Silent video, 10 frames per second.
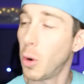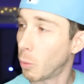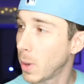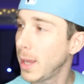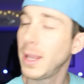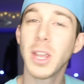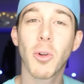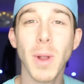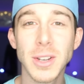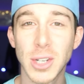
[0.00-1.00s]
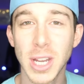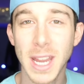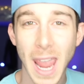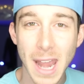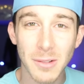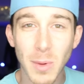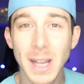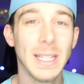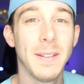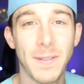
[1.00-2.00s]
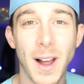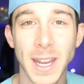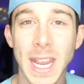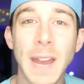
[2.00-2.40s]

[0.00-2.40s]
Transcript: really cringy and really funny.